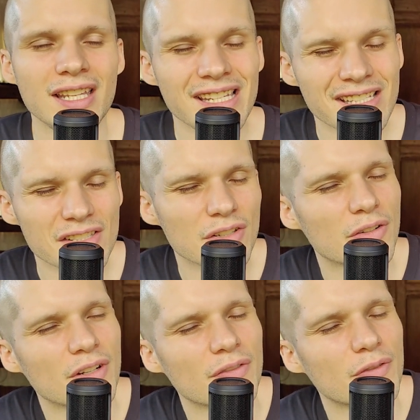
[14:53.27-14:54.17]

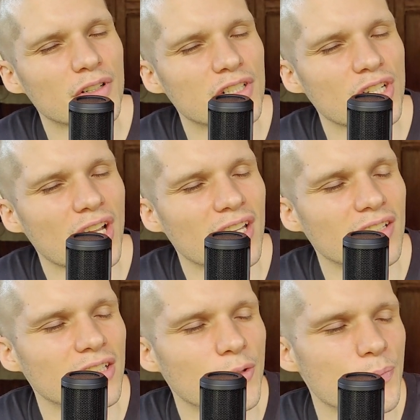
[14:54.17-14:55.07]
Easter for a
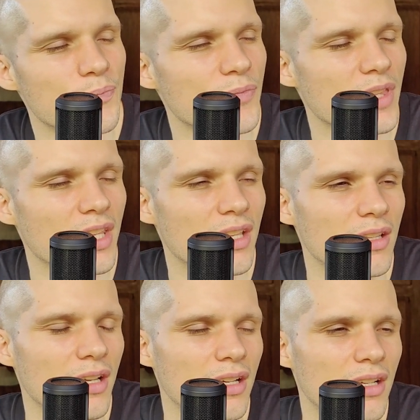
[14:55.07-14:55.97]
child,
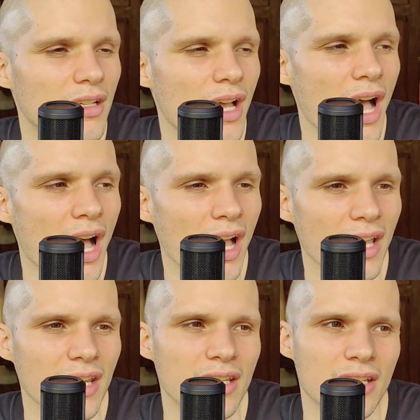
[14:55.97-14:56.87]

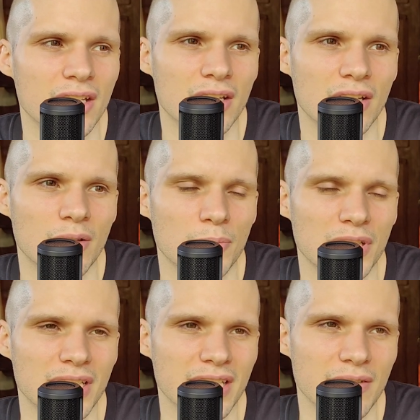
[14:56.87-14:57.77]
I
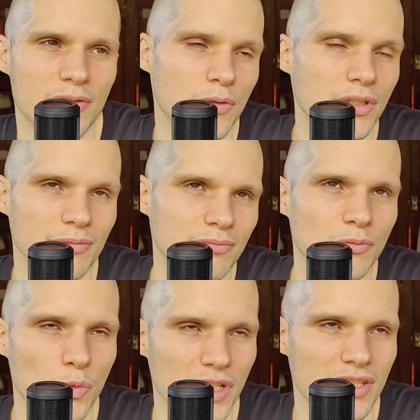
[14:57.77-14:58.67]
believed or
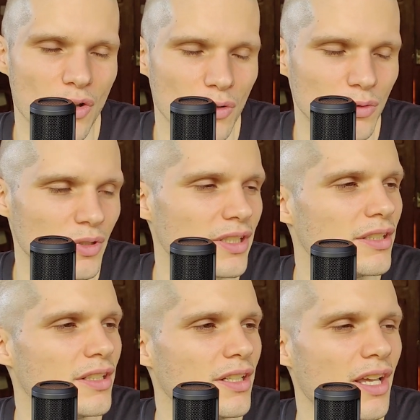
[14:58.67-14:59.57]
was told
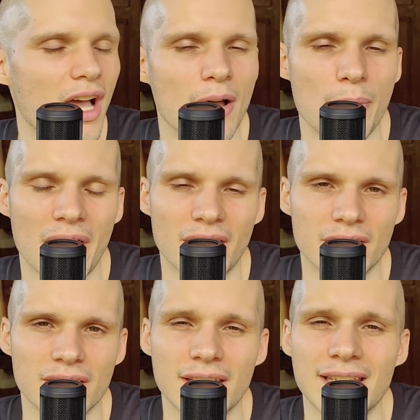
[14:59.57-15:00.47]

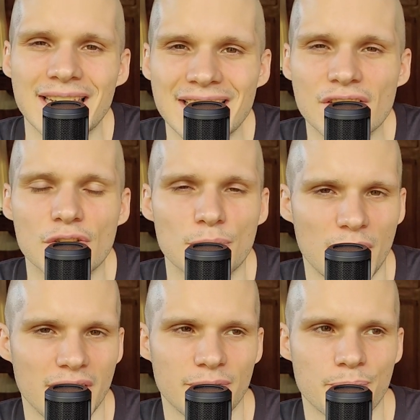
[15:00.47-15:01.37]
about the Easter
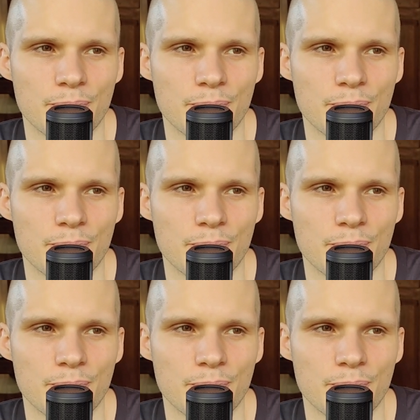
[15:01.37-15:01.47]
Bunny.